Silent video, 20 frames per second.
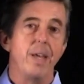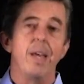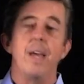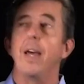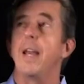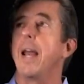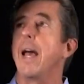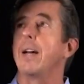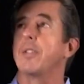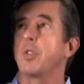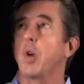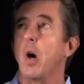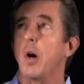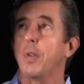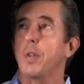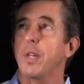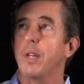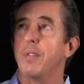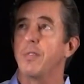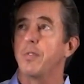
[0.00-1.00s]
and has
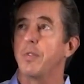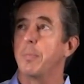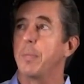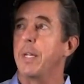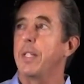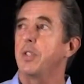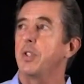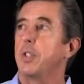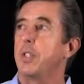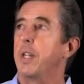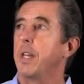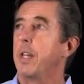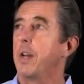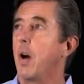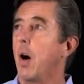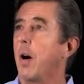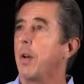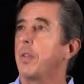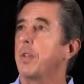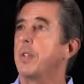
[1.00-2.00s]
all the information, and
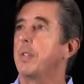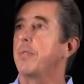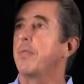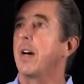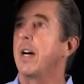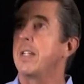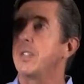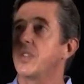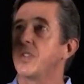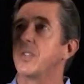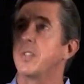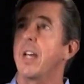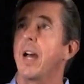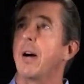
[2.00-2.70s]
all the devices